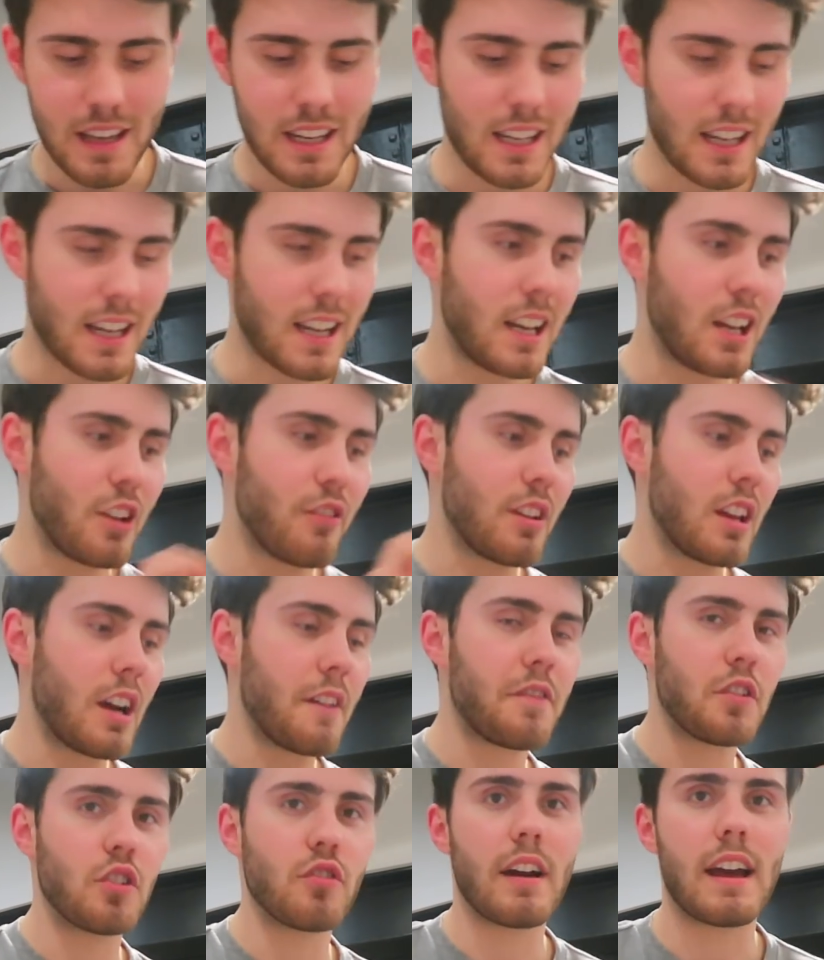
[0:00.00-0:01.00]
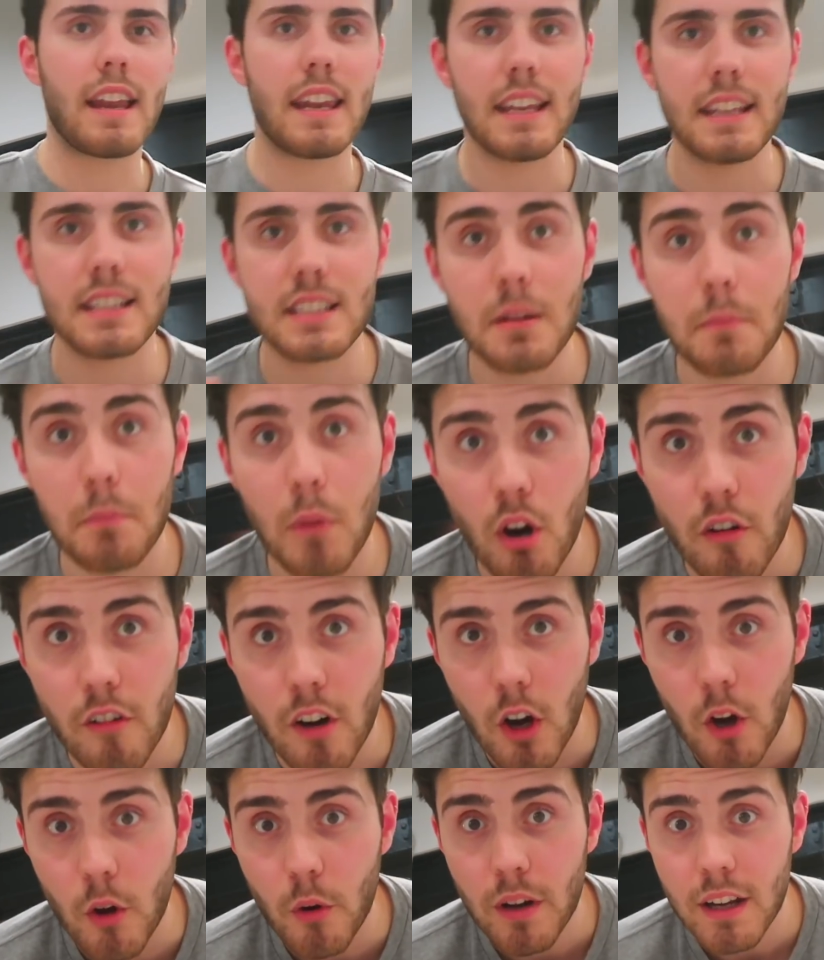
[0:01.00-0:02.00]
made it clear enough already,
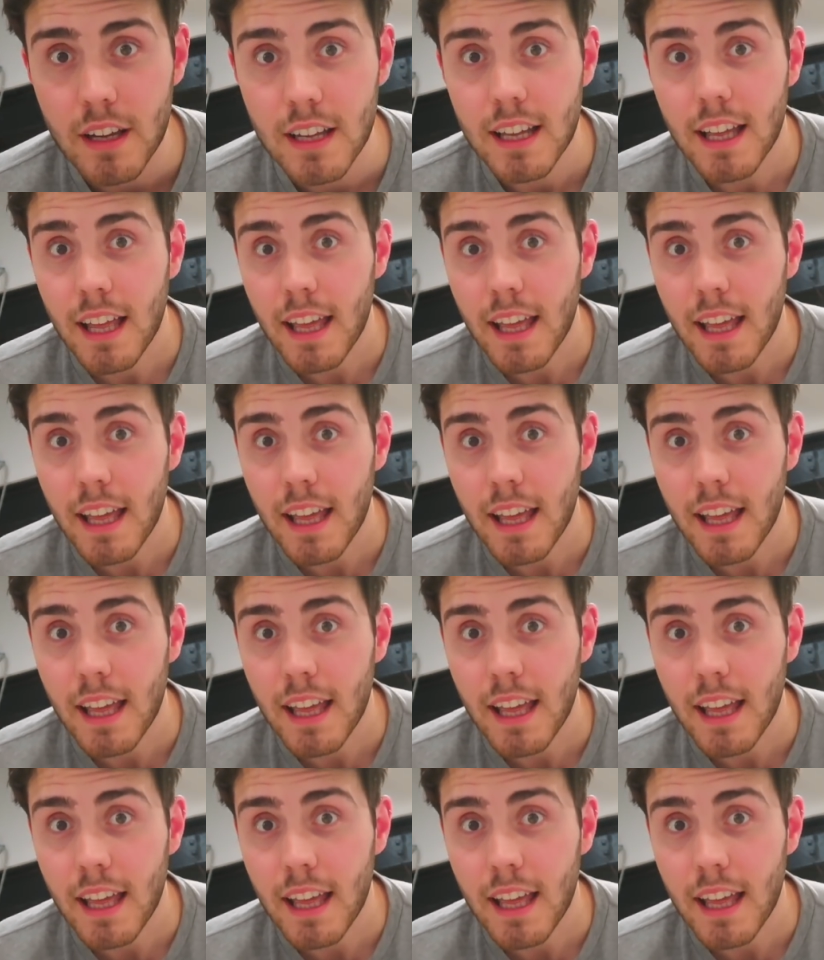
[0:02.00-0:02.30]
tomorrow